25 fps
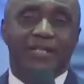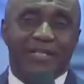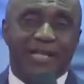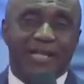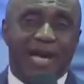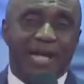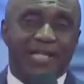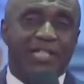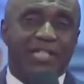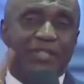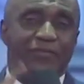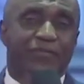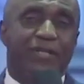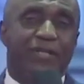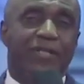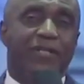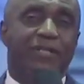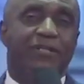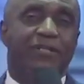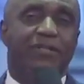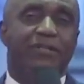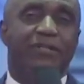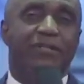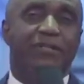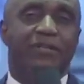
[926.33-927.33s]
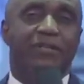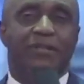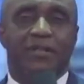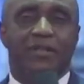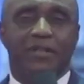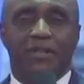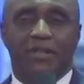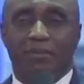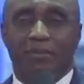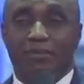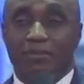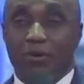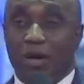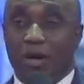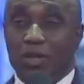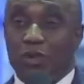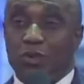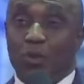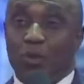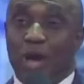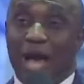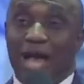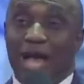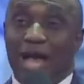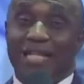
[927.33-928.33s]
his hand is free.
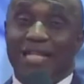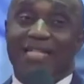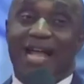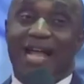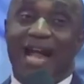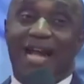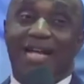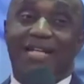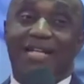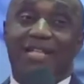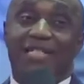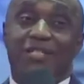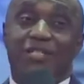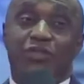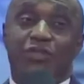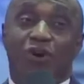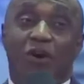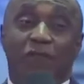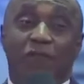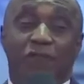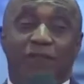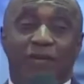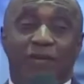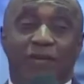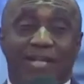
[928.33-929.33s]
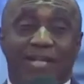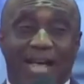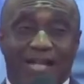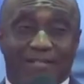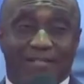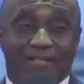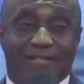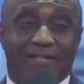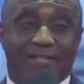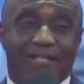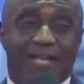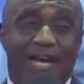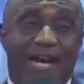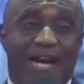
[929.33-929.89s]
Because where there is no finance,